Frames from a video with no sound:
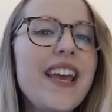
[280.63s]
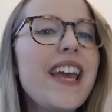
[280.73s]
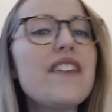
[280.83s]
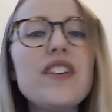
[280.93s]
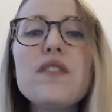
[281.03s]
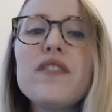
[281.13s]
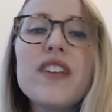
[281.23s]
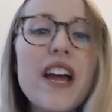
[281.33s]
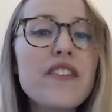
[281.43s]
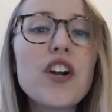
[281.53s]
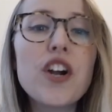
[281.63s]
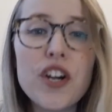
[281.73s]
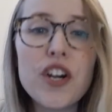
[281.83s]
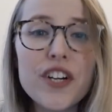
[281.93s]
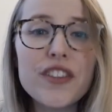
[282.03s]
If you've never
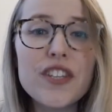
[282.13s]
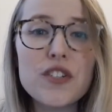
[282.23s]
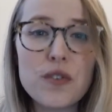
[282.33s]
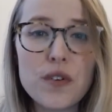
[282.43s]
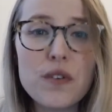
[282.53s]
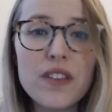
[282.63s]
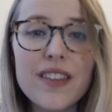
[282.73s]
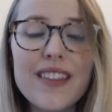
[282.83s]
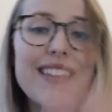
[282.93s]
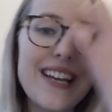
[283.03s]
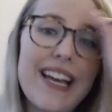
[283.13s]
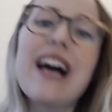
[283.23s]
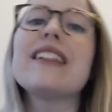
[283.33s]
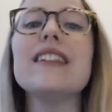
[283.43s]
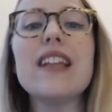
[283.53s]
heard the truth that
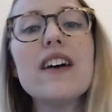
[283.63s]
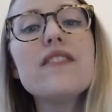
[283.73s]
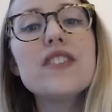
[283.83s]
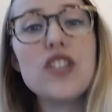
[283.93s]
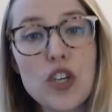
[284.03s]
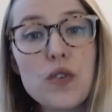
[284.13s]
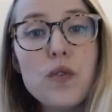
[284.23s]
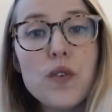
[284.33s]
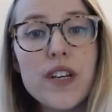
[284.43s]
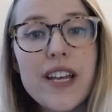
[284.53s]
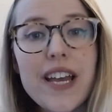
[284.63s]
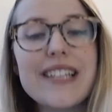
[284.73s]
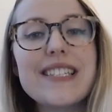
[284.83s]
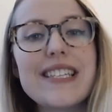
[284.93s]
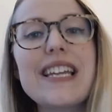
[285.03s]
God loves you
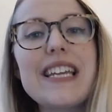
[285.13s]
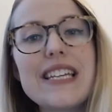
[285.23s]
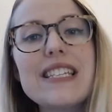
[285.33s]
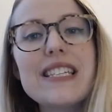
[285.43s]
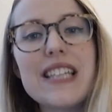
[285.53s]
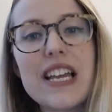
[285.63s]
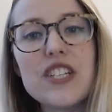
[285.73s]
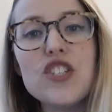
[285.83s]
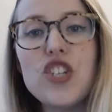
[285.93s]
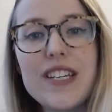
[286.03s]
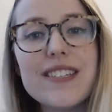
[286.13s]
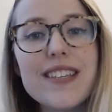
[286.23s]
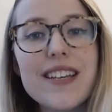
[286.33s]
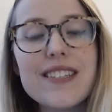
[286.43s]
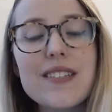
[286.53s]
and sent His Son
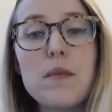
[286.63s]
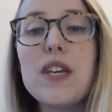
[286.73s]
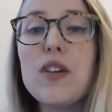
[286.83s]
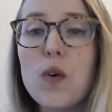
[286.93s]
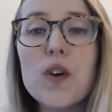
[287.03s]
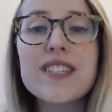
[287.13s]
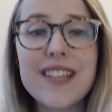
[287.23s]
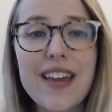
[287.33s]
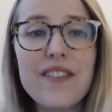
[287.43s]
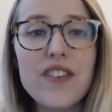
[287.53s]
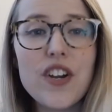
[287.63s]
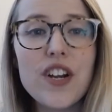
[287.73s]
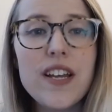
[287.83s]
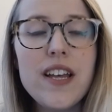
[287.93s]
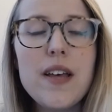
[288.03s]
Jesus to be your Savior,
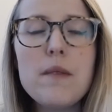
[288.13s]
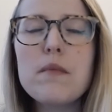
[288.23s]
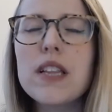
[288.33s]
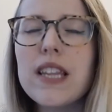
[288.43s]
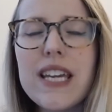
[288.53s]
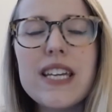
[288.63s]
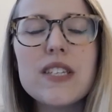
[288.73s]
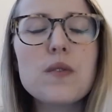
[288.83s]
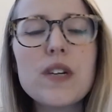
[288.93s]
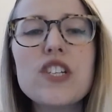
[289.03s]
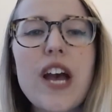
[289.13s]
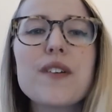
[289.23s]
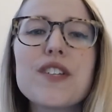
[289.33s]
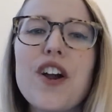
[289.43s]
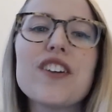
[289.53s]
please reach out
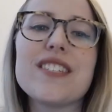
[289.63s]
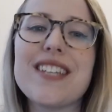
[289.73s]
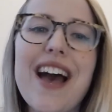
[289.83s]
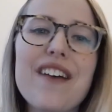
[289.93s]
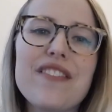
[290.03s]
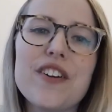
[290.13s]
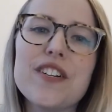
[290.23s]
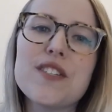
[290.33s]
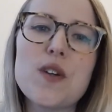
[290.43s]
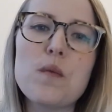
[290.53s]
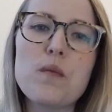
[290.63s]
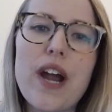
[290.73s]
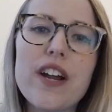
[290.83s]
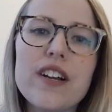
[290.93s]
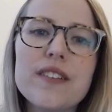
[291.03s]
to our staff here at
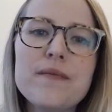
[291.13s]
Stonebriar.